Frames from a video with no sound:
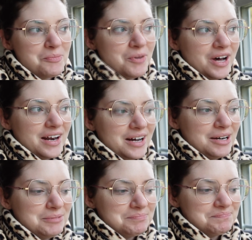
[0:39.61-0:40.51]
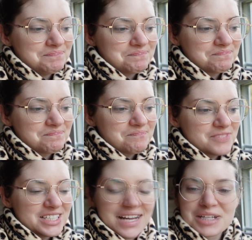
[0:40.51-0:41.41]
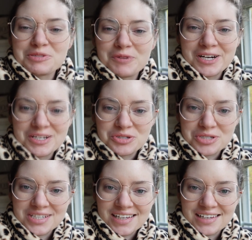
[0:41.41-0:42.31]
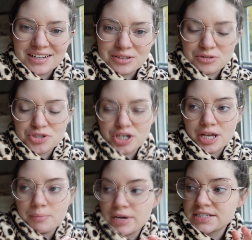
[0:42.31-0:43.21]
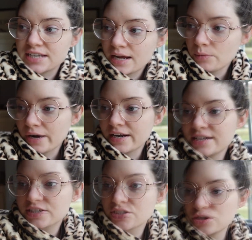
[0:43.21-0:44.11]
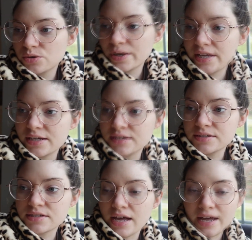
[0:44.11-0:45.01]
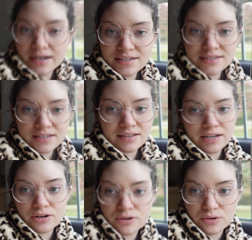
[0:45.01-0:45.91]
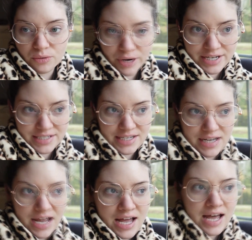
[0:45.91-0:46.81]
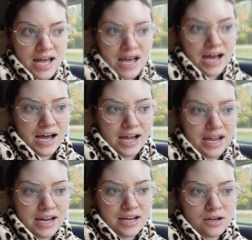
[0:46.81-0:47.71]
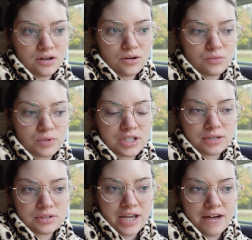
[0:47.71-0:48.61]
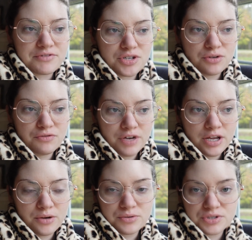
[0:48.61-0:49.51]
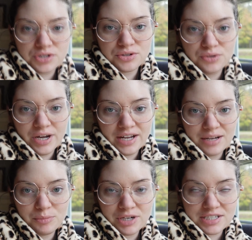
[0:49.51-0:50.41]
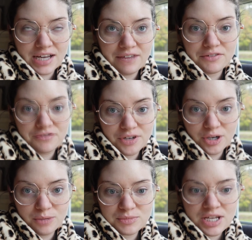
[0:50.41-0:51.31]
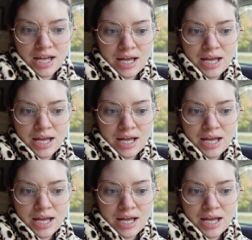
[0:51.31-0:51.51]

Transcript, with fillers: But um, yeah, it's been an interesting little journey. But today what I need to do is edit like crazy. I really only have two videos to edit because I haven't filmed,